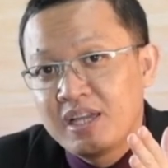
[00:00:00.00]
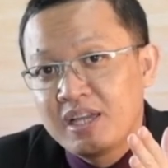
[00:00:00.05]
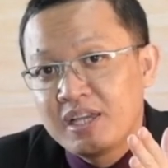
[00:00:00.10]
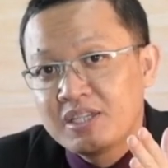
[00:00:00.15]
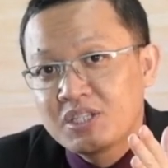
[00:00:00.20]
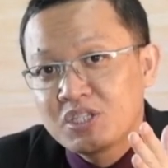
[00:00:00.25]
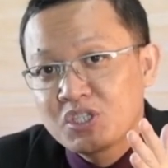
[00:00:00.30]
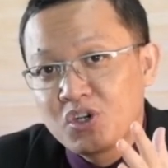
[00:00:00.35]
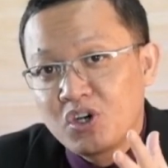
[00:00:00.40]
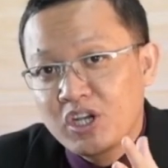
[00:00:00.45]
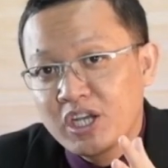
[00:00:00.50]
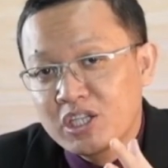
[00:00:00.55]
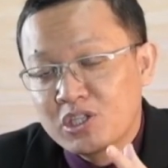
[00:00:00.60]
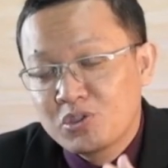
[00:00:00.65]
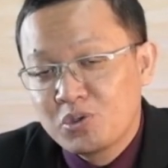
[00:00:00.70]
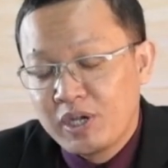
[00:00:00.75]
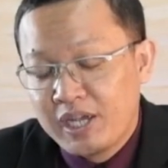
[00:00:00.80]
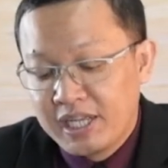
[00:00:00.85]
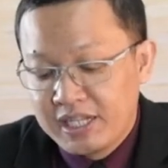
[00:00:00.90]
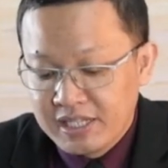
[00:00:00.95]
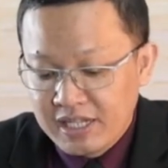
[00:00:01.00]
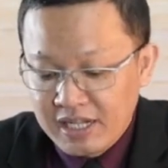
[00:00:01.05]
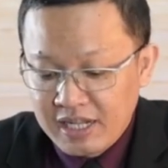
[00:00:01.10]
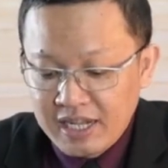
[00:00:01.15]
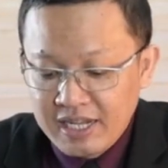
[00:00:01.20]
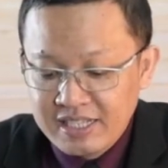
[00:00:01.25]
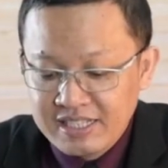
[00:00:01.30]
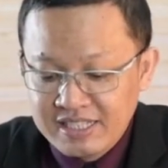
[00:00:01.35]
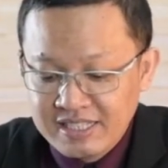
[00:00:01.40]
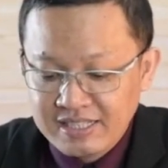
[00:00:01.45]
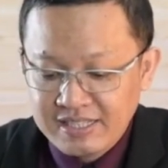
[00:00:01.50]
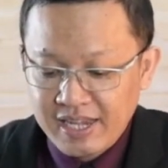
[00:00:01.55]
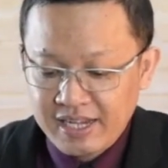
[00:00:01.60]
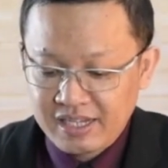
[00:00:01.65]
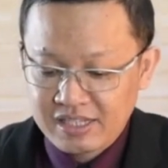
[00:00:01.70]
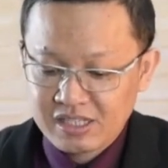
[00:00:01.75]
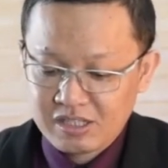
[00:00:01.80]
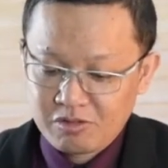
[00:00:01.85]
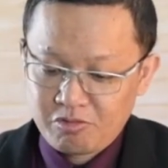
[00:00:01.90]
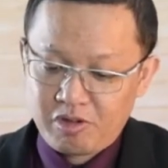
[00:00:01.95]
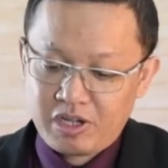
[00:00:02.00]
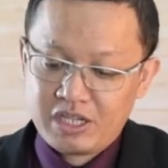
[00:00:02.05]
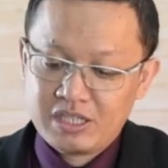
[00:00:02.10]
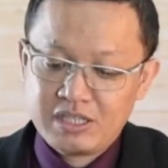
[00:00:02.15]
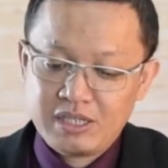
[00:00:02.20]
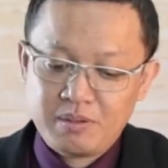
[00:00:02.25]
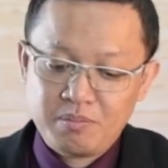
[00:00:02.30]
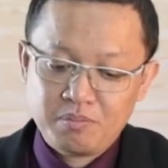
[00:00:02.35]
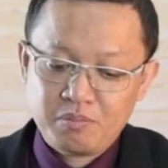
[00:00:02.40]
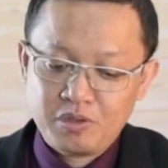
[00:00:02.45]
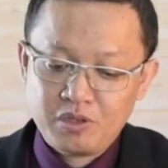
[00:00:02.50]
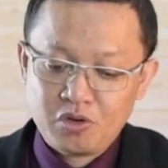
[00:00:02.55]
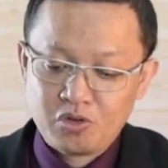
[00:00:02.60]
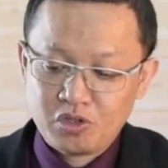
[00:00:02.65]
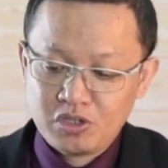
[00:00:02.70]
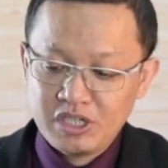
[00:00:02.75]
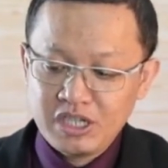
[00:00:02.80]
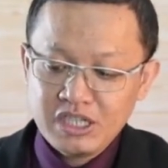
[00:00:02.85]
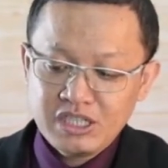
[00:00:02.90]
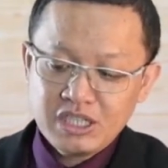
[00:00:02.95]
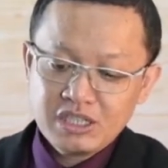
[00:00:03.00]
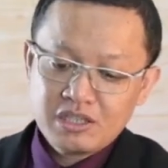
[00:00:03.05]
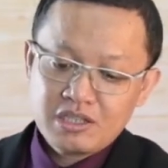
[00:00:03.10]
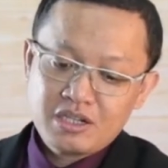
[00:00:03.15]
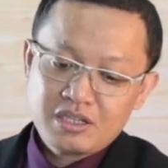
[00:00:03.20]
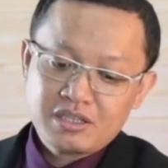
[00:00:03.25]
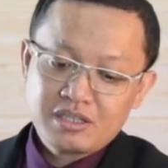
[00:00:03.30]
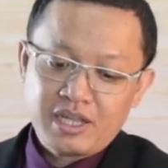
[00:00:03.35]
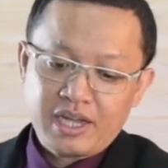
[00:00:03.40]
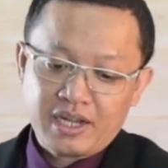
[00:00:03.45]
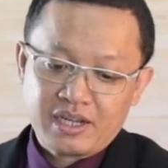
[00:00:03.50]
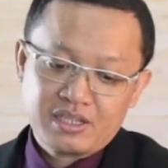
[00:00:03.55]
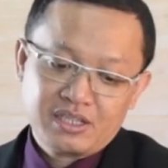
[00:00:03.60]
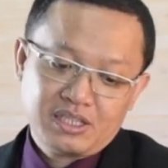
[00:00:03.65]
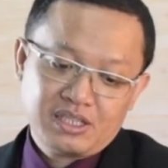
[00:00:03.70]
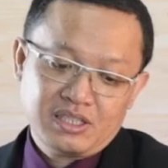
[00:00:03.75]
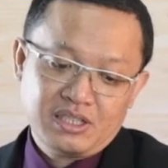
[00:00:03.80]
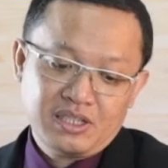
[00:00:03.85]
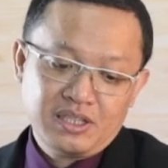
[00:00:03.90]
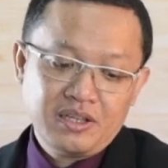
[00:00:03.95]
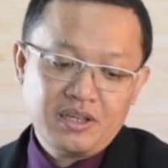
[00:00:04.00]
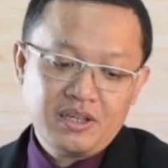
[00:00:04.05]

is going to analyze text, for example, or digital text,